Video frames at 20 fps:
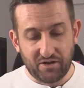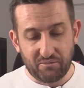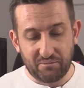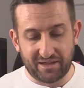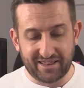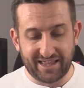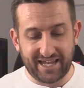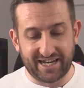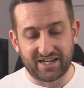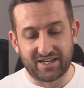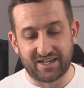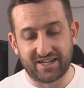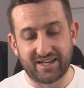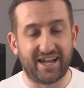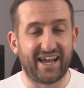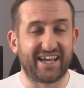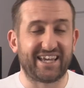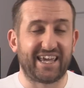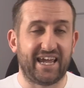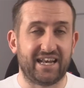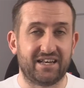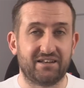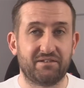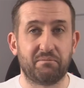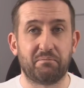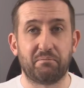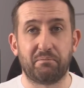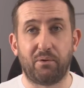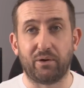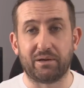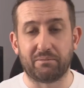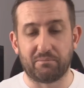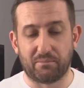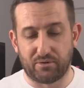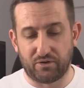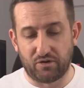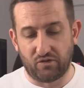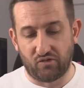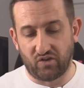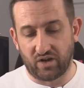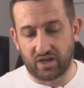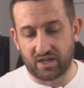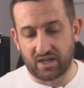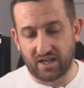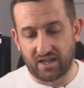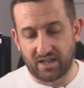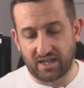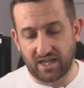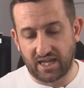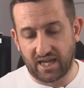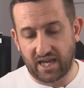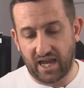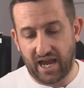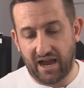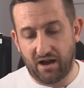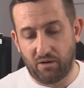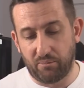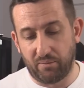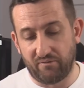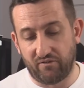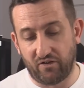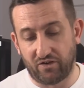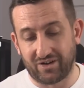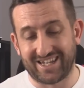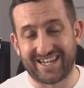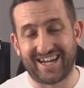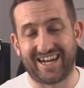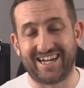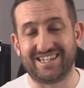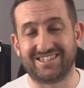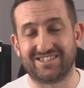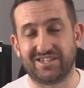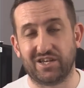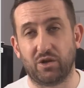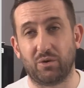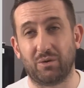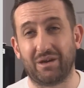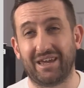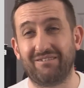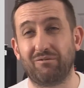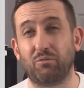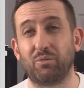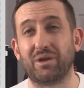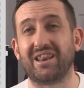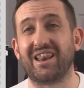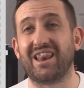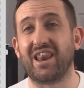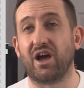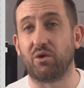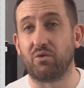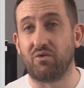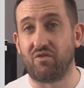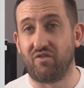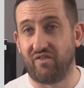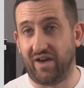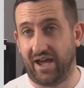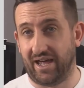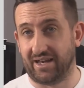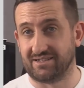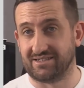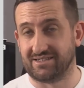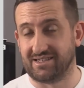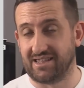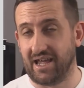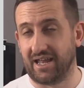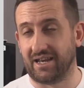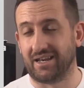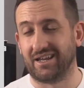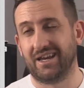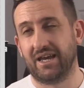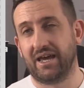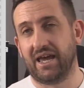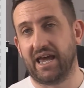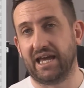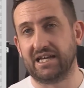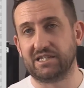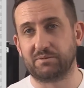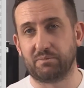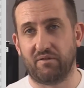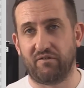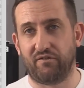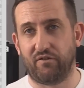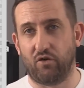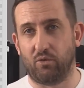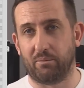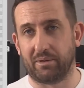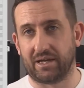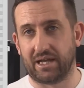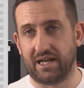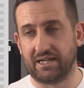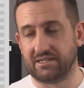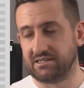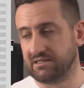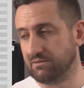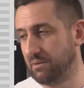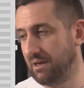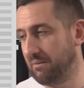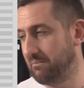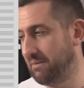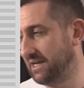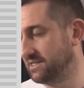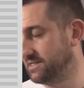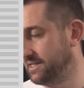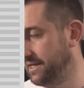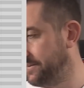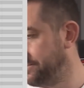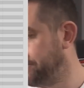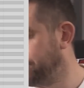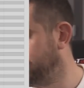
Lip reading: But then again, point proven, the Alpenfon K2, even with low fans, then is performing a little bit better.